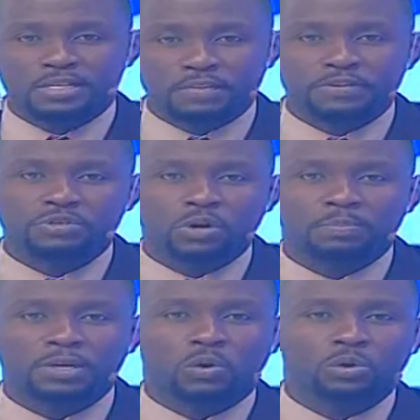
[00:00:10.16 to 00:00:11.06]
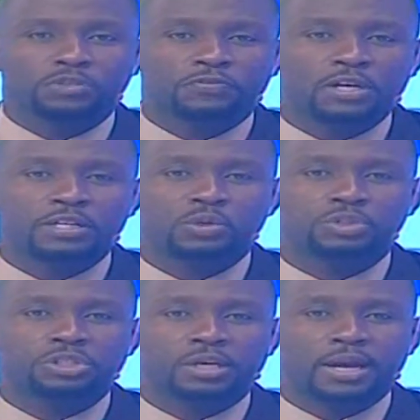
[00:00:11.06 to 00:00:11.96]
Sevens rugby coach Felix
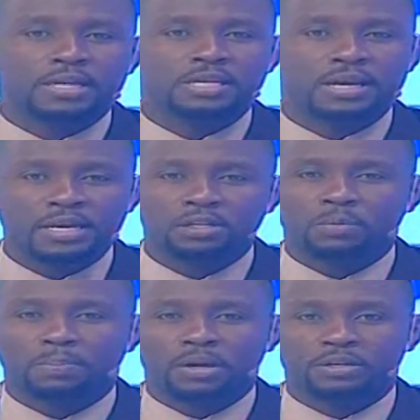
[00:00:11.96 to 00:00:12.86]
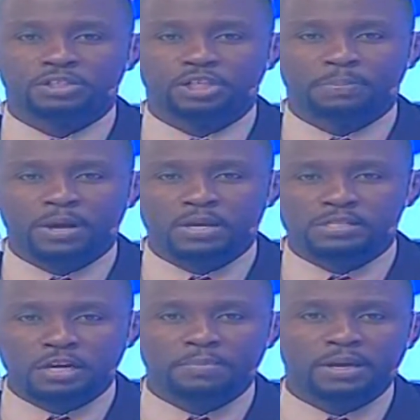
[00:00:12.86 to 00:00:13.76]
Ocheng has hailed the partnership,
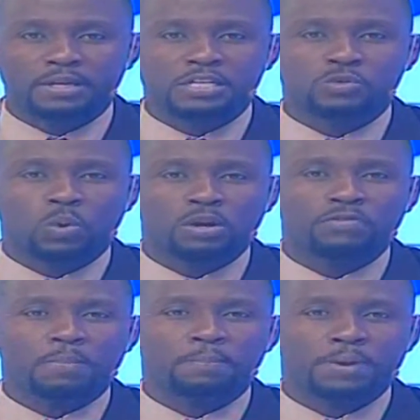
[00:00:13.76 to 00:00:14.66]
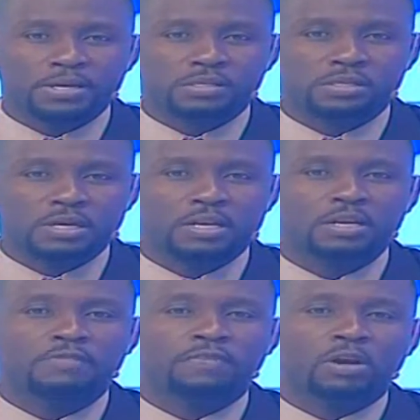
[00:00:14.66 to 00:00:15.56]
terming it as one of the best in the
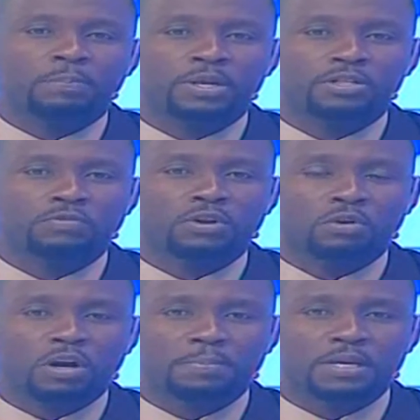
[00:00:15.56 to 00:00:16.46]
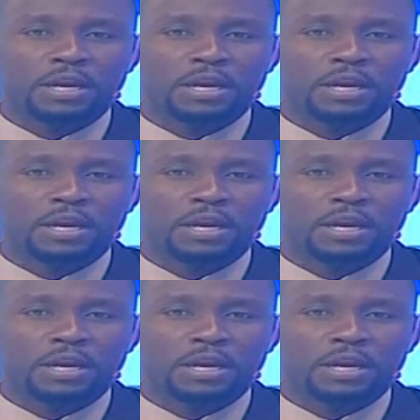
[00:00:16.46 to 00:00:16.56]
development of the rugby